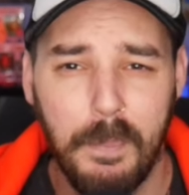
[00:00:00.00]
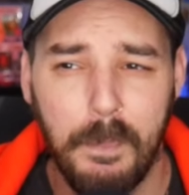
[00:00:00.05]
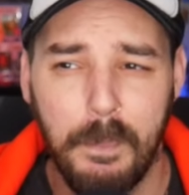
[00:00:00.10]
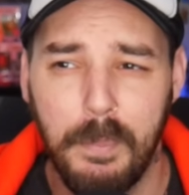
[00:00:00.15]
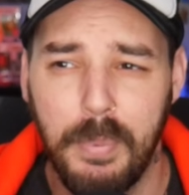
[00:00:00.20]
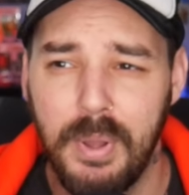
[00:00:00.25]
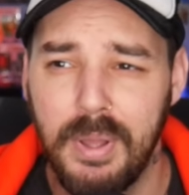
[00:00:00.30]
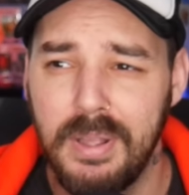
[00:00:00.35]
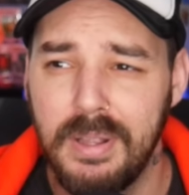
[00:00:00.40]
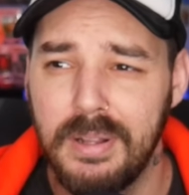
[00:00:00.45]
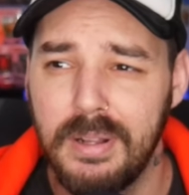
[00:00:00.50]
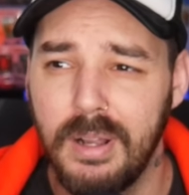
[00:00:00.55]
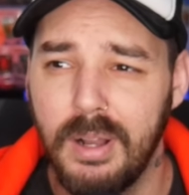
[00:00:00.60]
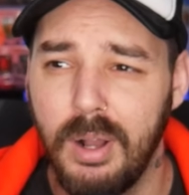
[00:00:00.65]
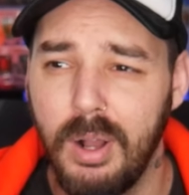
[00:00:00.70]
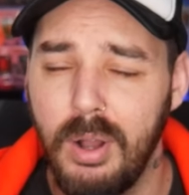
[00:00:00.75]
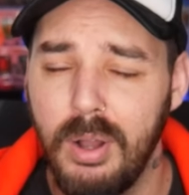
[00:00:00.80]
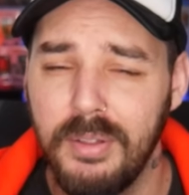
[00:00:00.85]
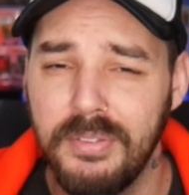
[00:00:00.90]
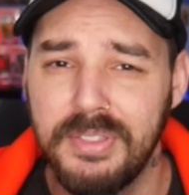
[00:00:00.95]
But
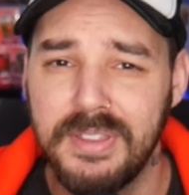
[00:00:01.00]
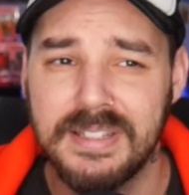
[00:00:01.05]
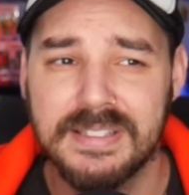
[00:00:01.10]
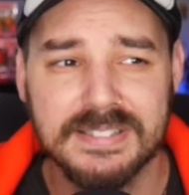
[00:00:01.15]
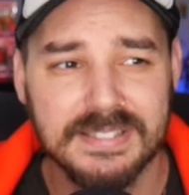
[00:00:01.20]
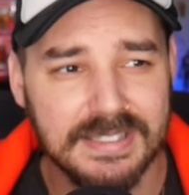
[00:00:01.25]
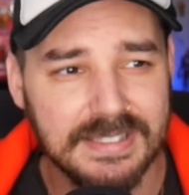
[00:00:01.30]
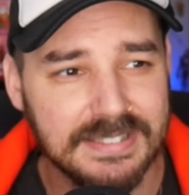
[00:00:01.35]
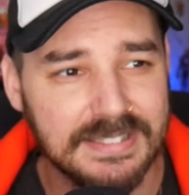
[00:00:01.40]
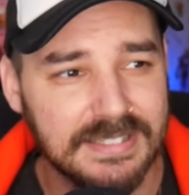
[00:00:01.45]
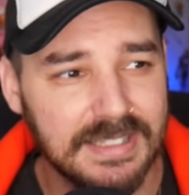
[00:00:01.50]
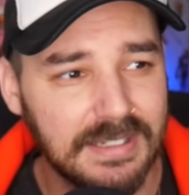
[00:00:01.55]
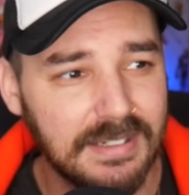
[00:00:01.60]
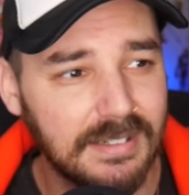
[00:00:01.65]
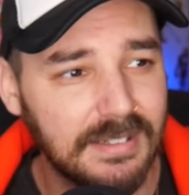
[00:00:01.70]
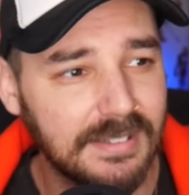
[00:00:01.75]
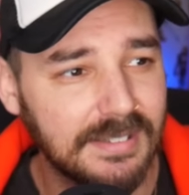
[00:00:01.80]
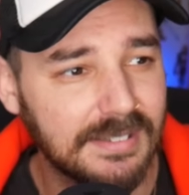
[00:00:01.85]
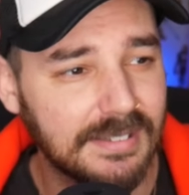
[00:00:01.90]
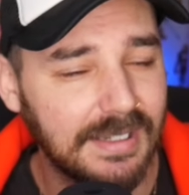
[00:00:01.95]
all things
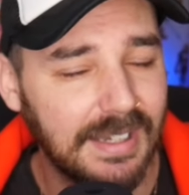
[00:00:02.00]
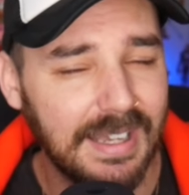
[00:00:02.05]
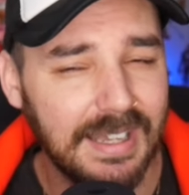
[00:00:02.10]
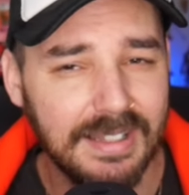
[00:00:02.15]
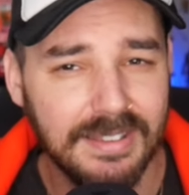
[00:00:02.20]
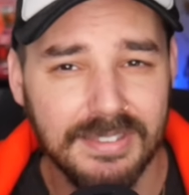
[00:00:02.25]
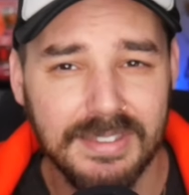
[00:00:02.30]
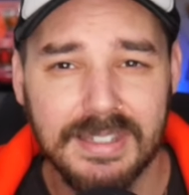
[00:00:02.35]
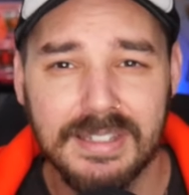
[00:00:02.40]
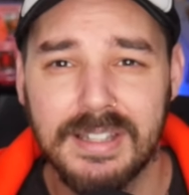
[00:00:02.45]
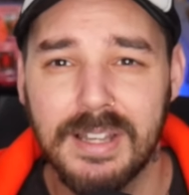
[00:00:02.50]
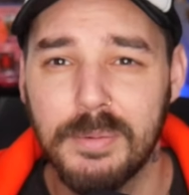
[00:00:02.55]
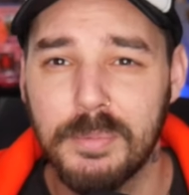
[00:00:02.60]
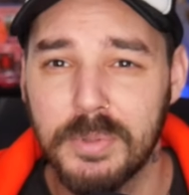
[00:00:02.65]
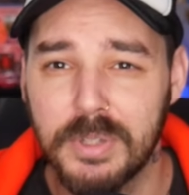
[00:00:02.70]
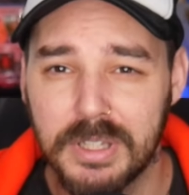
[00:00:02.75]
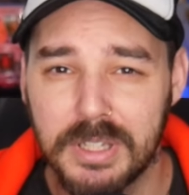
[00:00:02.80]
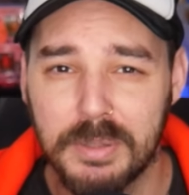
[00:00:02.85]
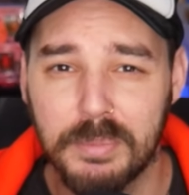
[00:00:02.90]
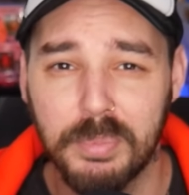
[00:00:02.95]
considered, I think I'm
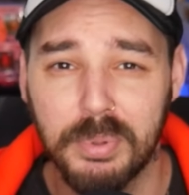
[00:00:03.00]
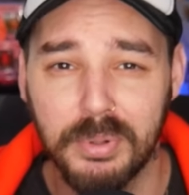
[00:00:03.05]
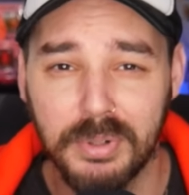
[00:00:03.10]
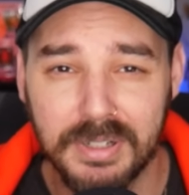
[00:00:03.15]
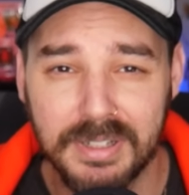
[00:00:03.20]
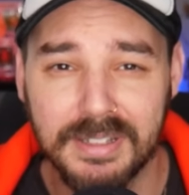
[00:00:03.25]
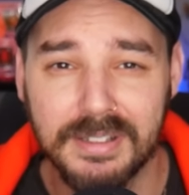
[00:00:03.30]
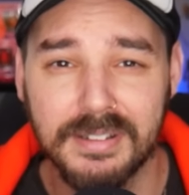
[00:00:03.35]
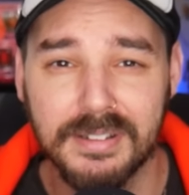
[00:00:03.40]
looking pretty